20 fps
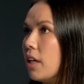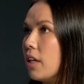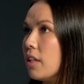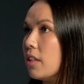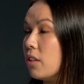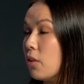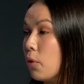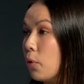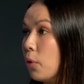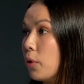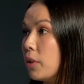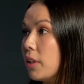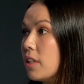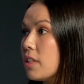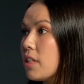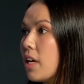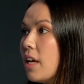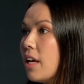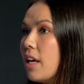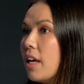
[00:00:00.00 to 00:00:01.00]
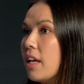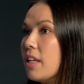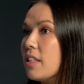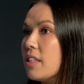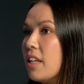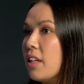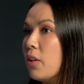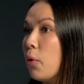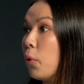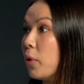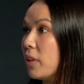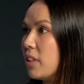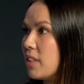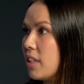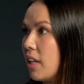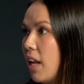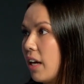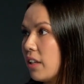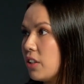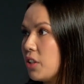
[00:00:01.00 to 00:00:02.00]
in the audit is in audit
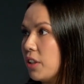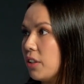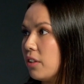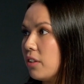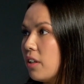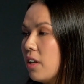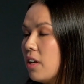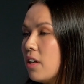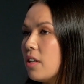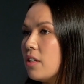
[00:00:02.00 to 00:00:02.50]
selection.